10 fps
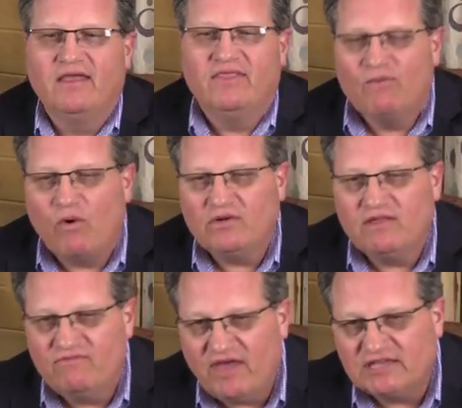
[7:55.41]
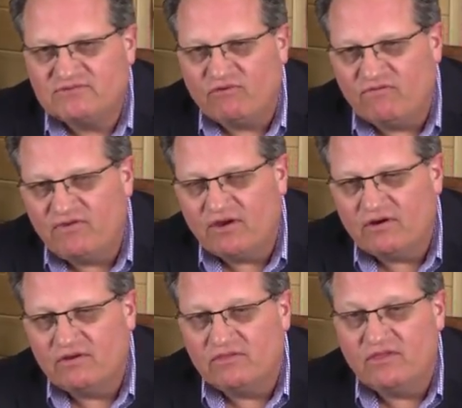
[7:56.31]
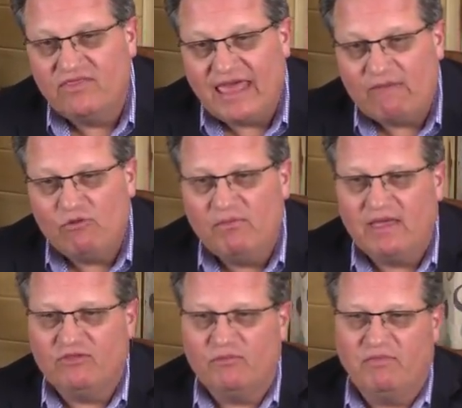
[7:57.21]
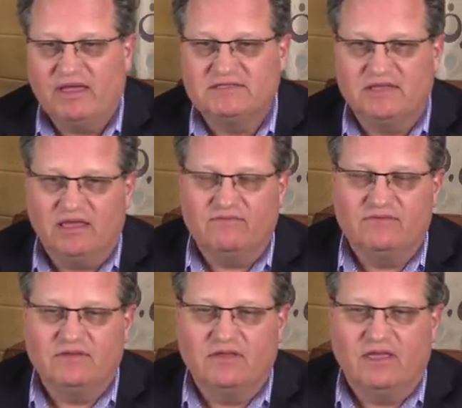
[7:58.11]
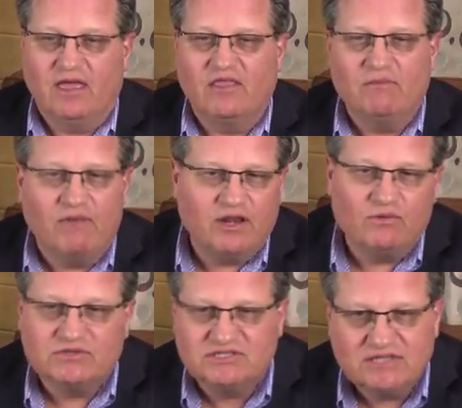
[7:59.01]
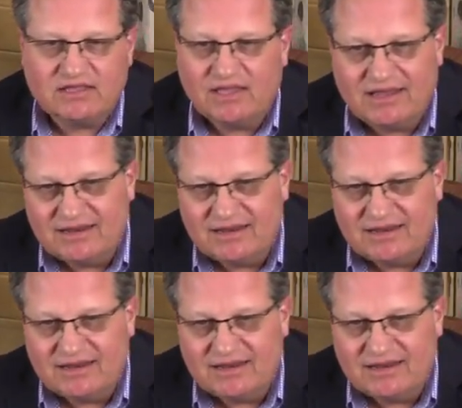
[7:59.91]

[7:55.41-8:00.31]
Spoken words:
They won't invest for fear that they will make their best gift and the money will sit in